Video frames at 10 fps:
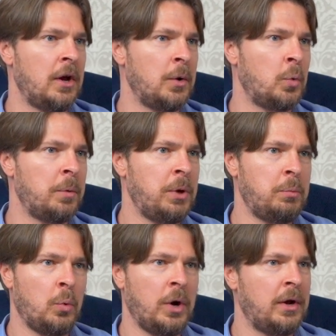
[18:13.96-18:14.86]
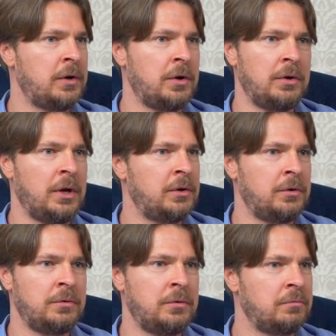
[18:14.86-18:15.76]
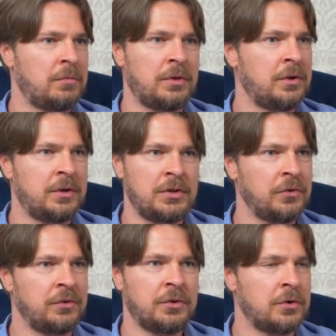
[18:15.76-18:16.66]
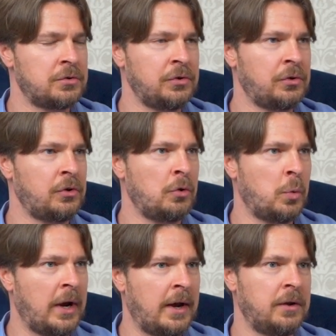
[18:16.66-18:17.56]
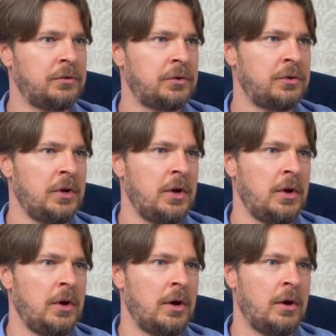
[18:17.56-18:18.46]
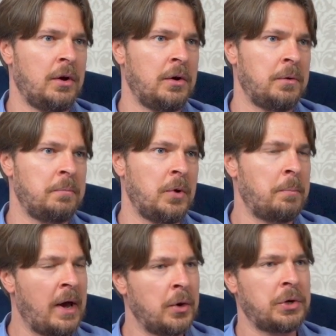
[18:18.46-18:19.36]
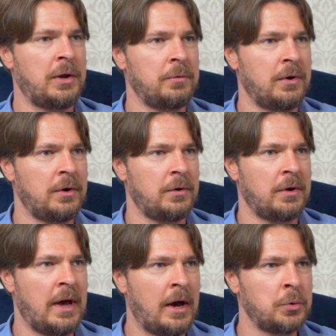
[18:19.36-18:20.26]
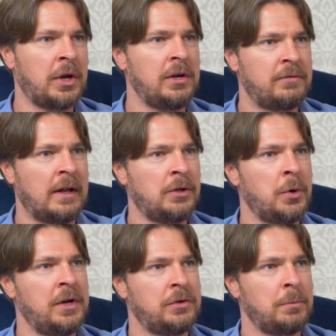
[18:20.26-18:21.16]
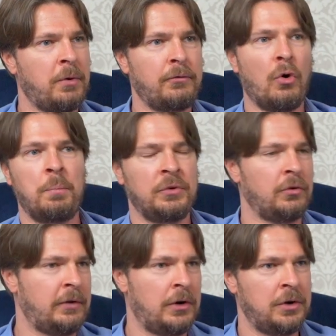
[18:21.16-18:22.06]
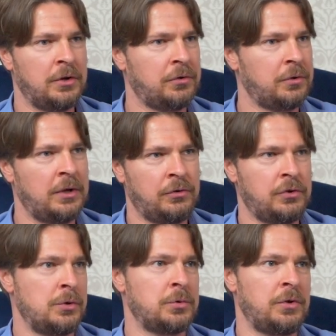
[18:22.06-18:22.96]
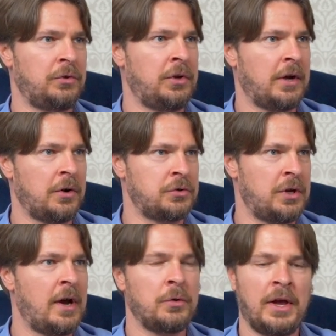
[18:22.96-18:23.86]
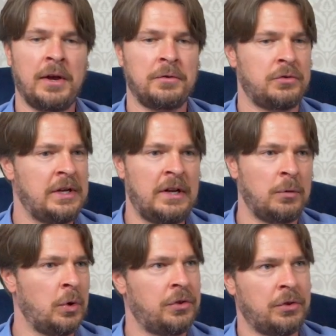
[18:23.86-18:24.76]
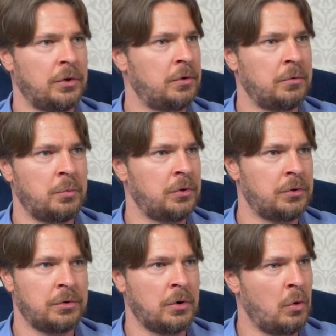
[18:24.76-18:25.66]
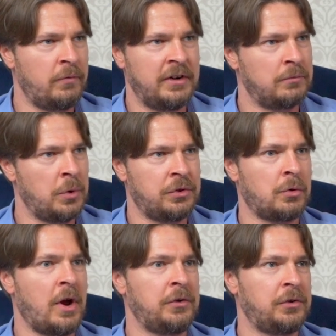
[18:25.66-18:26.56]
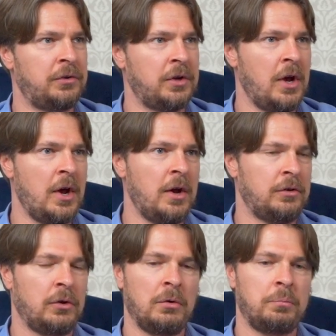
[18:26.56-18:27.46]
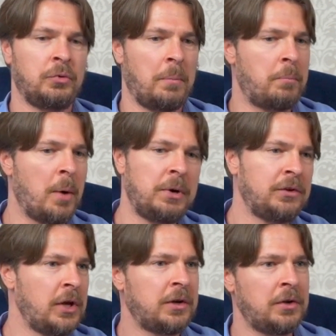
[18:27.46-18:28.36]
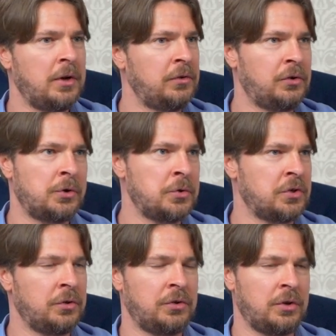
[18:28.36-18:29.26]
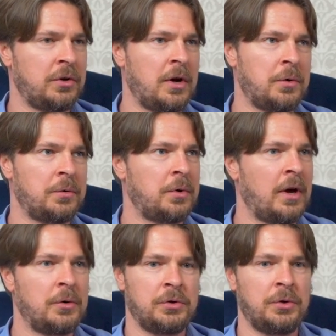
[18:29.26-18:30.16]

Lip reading: where people were in I think a dozen countries or so were asked about how they evaluate the performance of various institutions in their country, how they're dealing with COVID, with the crisis. So some public sector institutions, how do you